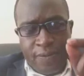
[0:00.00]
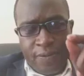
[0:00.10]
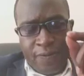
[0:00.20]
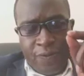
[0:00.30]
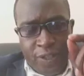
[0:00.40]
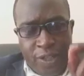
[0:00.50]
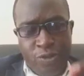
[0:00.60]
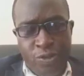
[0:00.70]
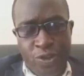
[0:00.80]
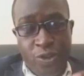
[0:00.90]
for the
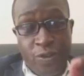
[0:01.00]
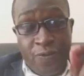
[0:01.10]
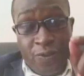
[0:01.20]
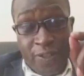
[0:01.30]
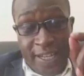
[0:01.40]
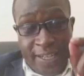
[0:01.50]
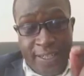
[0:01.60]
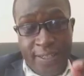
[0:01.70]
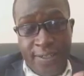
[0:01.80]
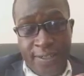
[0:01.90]
good of
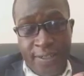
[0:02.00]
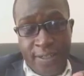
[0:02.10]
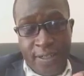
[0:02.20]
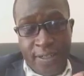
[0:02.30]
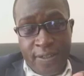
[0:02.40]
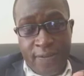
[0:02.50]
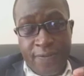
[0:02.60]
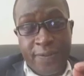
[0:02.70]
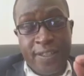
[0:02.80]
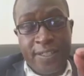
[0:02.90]
Ugandans,
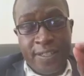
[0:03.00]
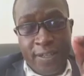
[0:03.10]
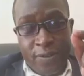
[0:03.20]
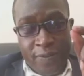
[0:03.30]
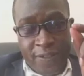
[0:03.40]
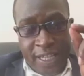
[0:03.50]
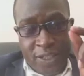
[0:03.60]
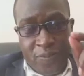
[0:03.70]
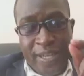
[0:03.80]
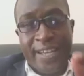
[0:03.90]
for the sake of
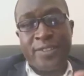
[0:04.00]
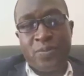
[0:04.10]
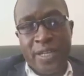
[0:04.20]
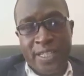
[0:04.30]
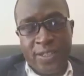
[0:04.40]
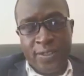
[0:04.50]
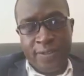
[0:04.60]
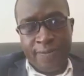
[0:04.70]
taxpayers' monies.